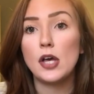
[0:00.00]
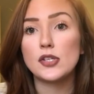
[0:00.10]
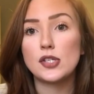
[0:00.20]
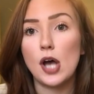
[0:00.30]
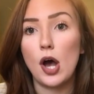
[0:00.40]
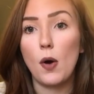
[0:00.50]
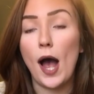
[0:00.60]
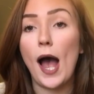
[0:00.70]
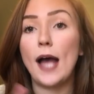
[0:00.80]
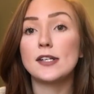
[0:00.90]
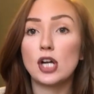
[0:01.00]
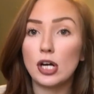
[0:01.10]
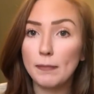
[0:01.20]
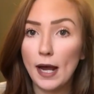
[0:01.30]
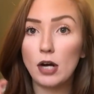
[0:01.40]
So I
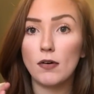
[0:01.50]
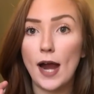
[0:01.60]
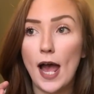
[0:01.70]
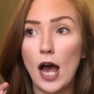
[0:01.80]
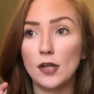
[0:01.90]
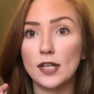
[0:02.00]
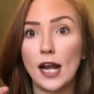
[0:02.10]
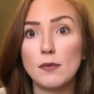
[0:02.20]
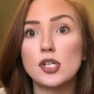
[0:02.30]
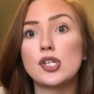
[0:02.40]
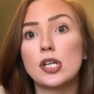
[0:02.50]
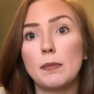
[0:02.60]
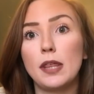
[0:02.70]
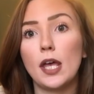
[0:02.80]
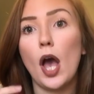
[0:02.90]
turned back around and I was just gonna
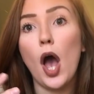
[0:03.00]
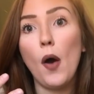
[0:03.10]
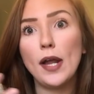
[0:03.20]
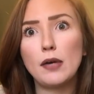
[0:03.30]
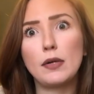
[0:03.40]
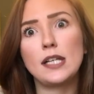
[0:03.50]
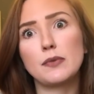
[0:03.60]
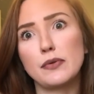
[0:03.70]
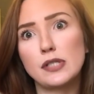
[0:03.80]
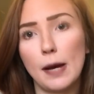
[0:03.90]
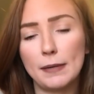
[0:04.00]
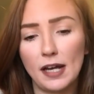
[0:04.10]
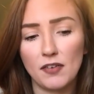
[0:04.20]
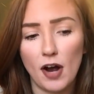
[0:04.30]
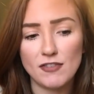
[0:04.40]
be like, oh, I didn't realize we were stopping
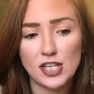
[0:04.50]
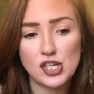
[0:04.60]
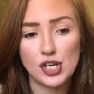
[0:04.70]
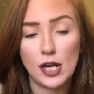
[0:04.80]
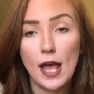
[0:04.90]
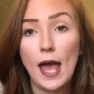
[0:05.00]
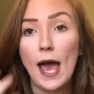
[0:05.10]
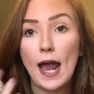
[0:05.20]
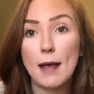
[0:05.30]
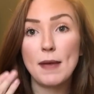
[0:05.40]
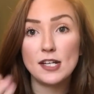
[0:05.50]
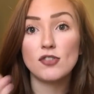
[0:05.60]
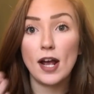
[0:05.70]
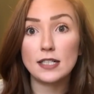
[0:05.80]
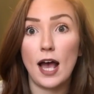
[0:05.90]
to have a conversation. And I made
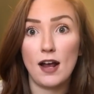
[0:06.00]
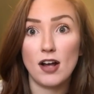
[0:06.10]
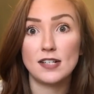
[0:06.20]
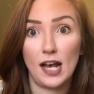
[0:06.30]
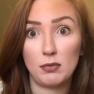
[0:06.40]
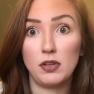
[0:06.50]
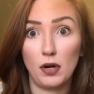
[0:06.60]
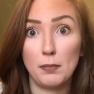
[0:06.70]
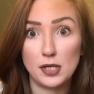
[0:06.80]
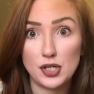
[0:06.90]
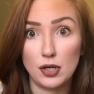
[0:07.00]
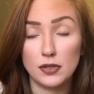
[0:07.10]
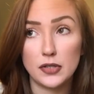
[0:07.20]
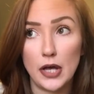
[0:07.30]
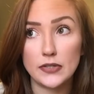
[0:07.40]
direct eye contact with Lauren
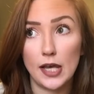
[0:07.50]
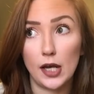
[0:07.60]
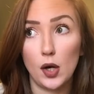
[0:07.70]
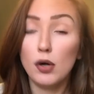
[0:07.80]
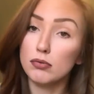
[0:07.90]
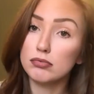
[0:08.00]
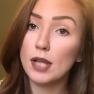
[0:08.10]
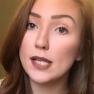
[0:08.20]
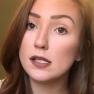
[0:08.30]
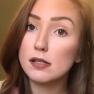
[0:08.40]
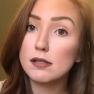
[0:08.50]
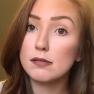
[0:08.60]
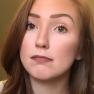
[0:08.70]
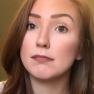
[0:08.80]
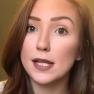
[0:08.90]
Bushnell. So I was like, oh, that's
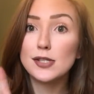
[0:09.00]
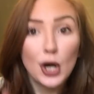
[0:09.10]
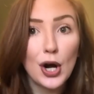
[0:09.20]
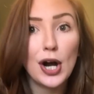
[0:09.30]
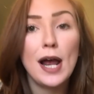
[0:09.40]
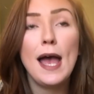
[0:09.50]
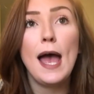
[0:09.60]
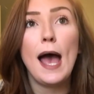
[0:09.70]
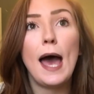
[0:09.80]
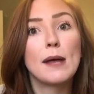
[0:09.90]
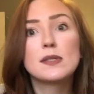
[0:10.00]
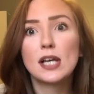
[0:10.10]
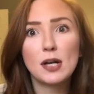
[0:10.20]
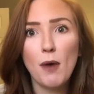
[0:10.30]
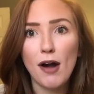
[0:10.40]
that's her. And I was
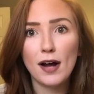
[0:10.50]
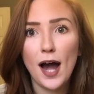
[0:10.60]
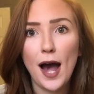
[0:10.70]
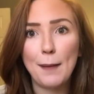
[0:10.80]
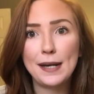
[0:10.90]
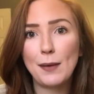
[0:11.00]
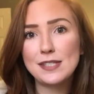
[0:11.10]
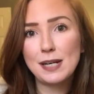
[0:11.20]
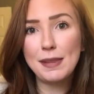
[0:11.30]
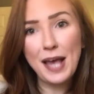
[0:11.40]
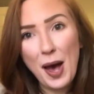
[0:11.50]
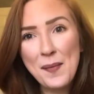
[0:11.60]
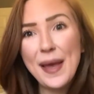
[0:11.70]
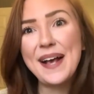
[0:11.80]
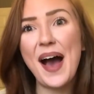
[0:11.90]
gonna walk up and I was gonna be like,
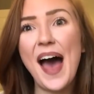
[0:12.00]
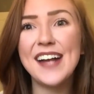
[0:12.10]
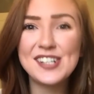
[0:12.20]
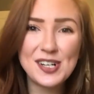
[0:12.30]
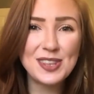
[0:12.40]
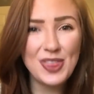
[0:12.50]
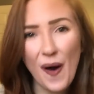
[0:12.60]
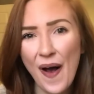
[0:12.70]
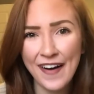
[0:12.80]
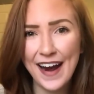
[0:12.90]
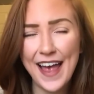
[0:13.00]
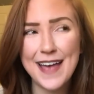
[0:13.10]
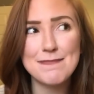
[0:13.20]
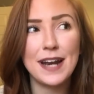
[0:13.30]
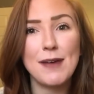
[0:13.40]
oh my god, you're
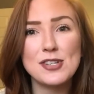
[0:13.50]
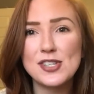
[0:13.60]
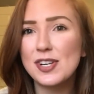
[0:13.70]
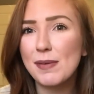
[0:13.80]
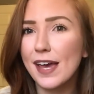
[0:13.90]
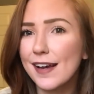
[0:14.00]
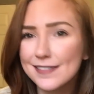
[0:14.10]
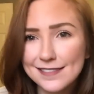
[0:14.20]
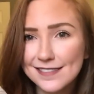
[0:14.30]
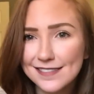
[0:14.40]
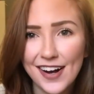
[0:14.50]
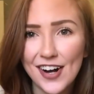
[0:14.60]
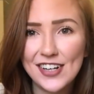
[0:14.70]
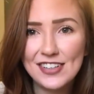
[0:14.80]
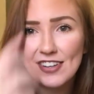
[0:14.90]
Lauren! But I was just gonna be like,
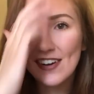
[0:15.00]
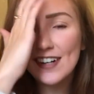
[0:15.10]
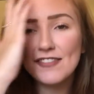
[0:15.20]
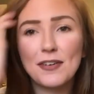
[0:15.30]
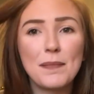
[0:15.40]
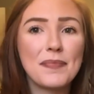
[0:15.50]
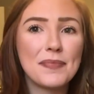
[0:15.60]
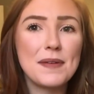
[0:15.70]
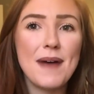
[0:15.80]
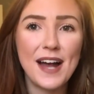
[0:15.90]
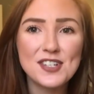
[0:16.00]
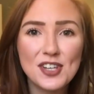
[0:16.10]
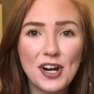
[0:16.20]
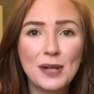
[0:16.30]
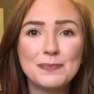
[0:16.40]
aren't you Lauren from The
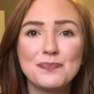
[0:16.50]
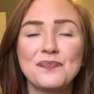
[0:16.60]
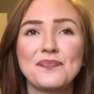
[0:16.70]
Bachelor?